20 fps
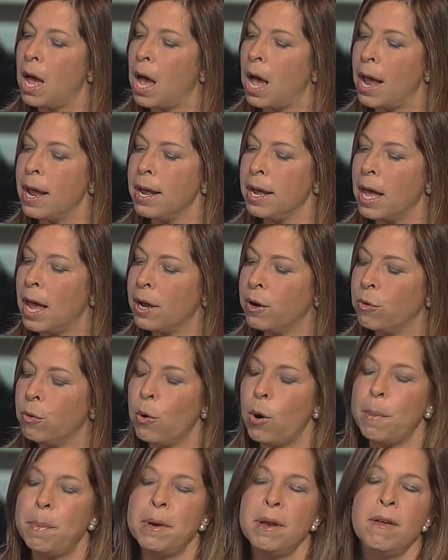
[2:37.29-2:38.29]
I grew
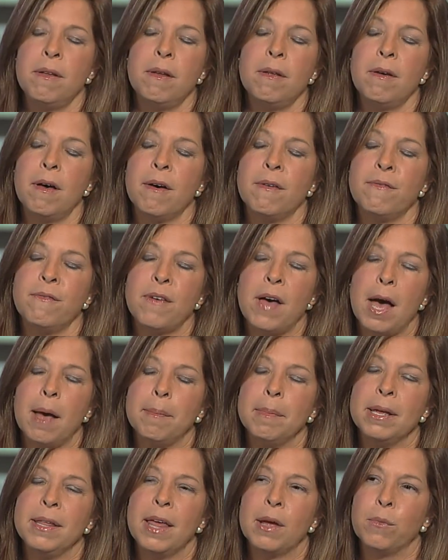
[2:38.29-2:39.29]
up in a
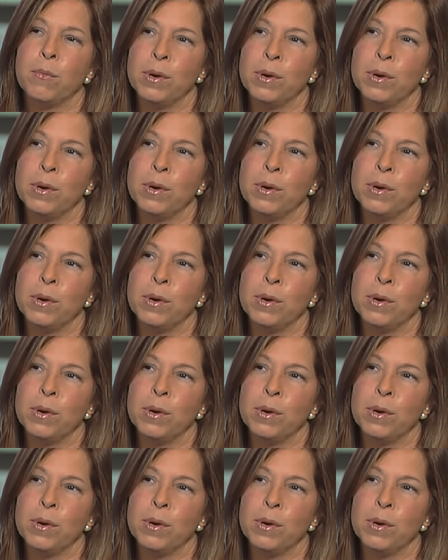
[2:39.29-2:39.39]
family that